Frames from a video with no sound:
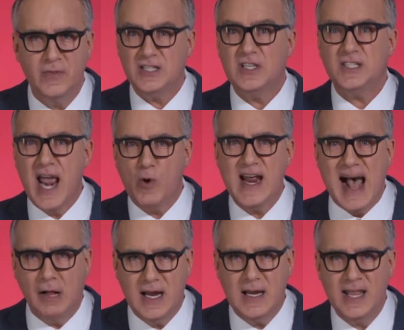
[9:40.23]
This is a
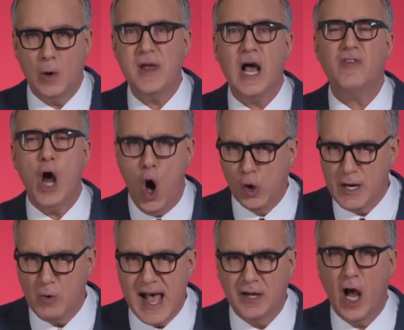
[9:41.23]
reality that will become the only
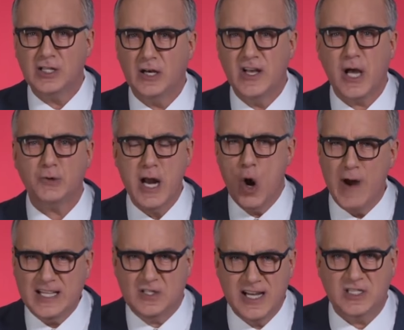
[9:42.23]
reality until this country
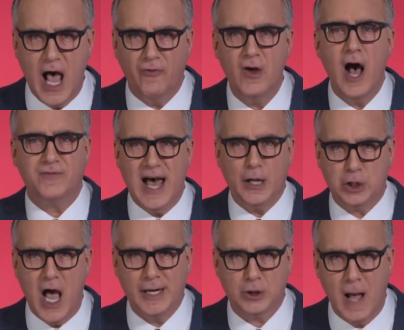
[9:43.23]
rids itself of Donald
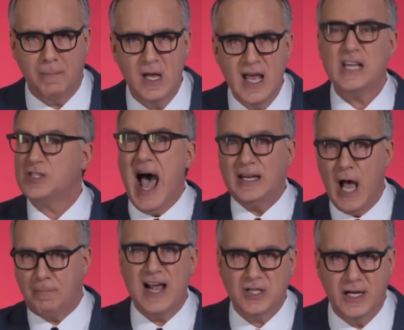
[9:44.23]
John Trump. He is not
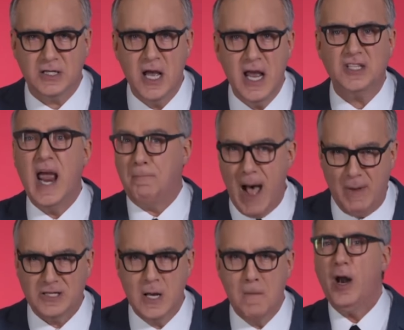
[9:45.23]
a president. He is a
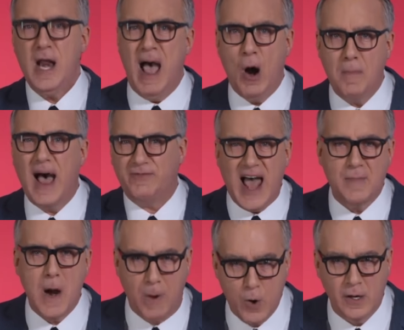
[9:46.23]
puppet put in power by
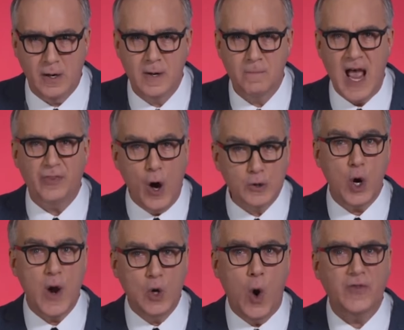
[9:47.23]
Vladimir Putin. And those who
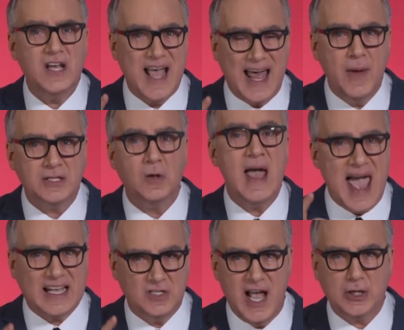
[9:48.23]
ignore these elemental
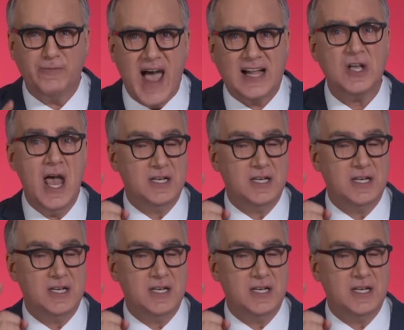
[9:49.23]
existential facts